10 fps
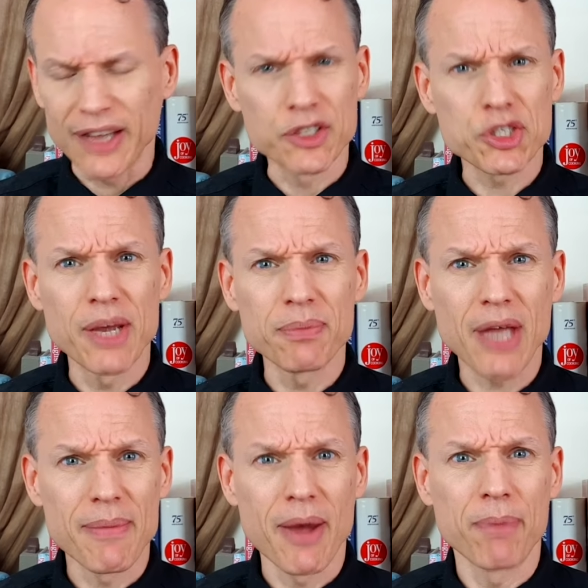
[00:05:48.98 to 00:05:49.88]
At the same
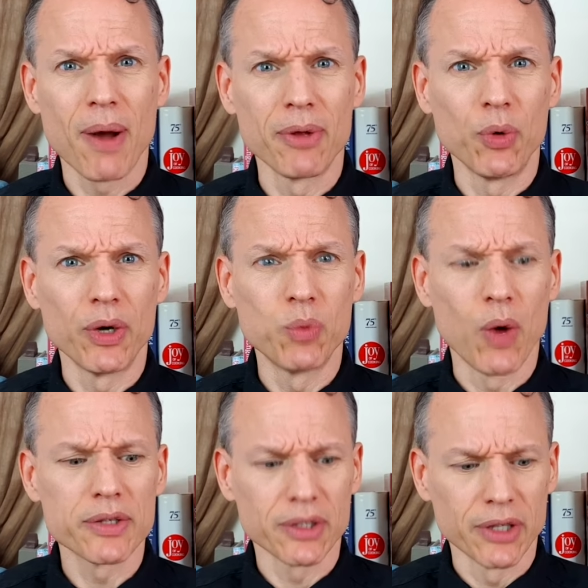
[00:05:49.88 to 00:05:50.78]
time, I probably would
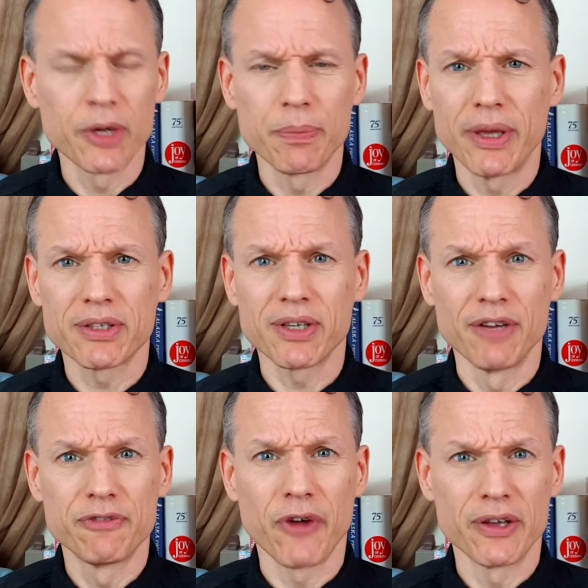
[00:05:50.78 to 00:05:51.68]
want a little bit
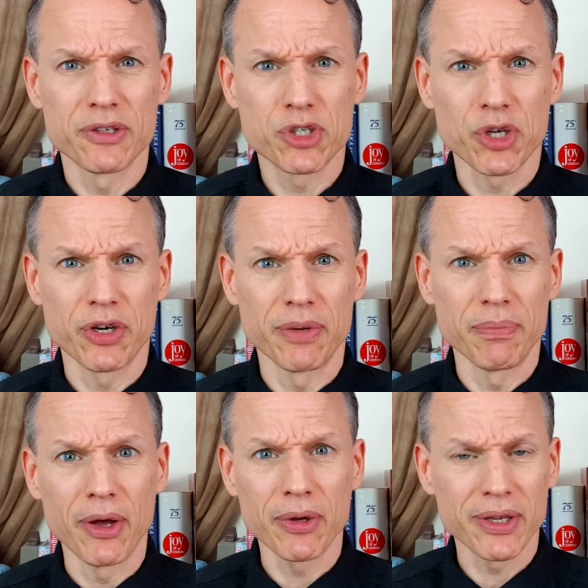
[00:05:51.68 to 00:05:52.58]
of uh, sugar and
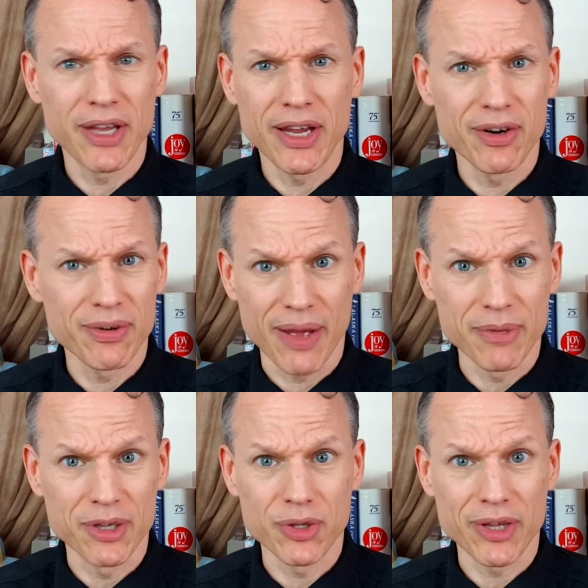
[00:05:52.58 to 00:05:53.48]
milk in here. I'm
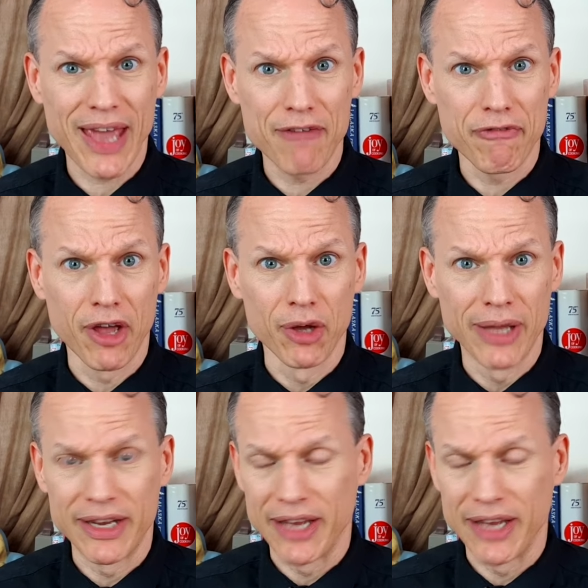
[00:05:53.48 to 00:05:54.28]
gonna do the café au lait